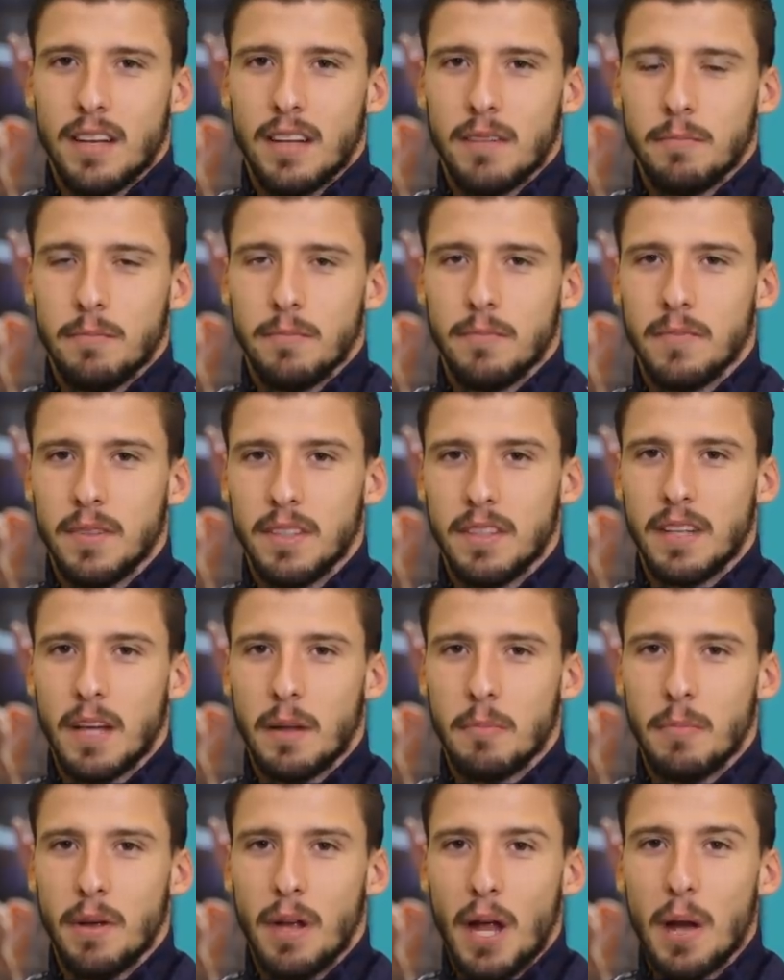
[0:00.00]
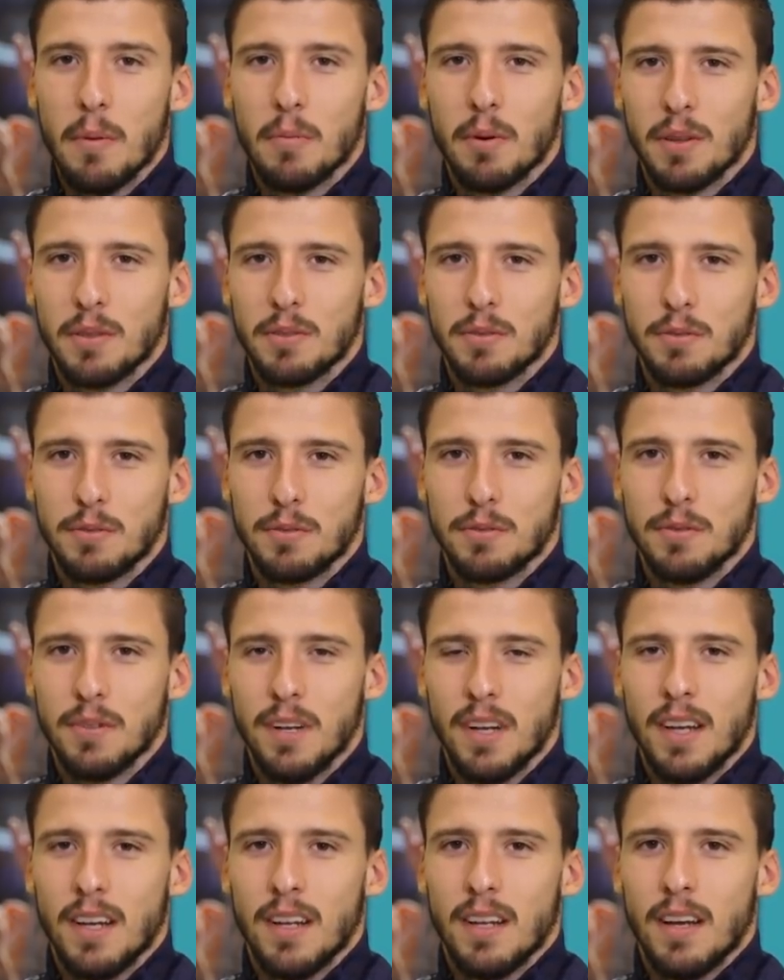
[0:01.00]
can be able to
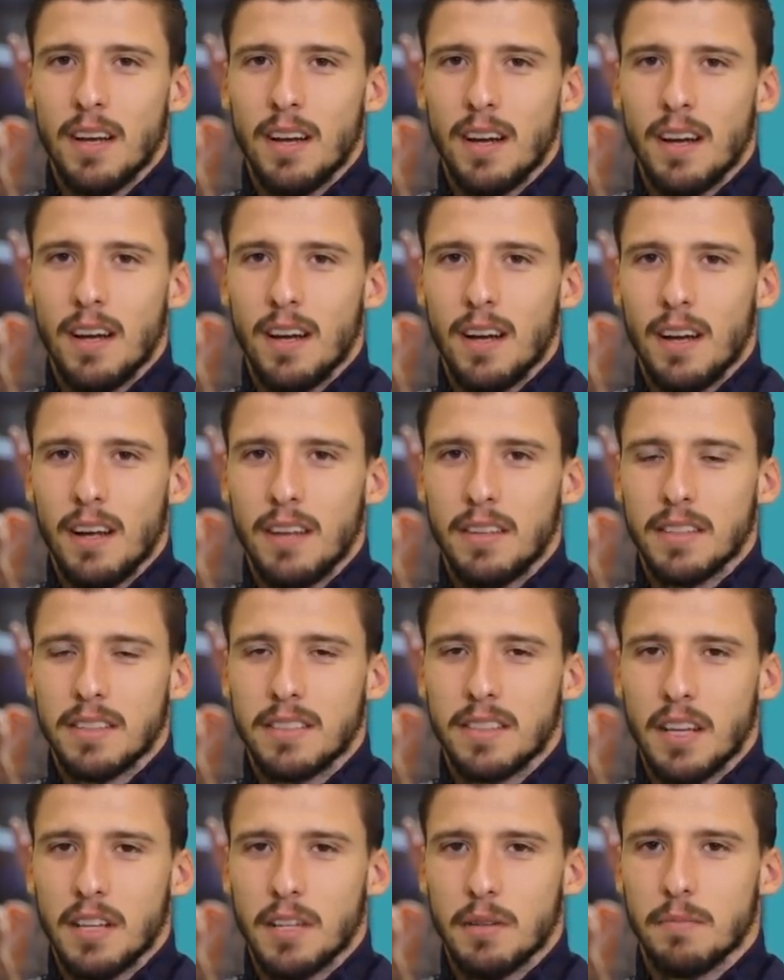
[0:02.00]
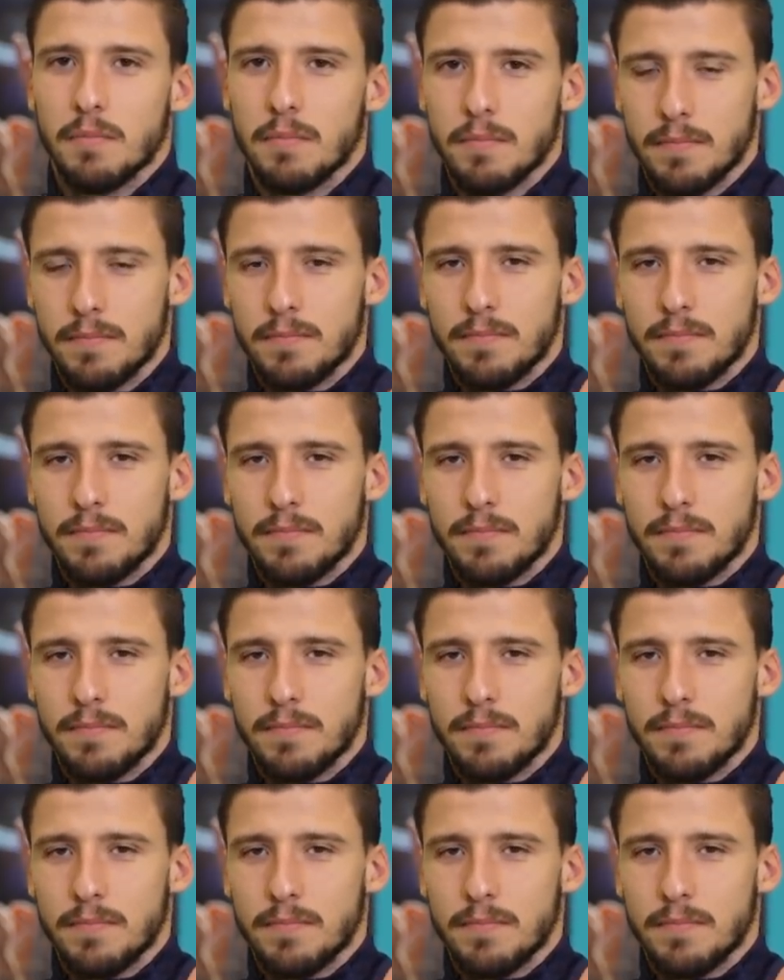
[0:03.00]
in the stadium.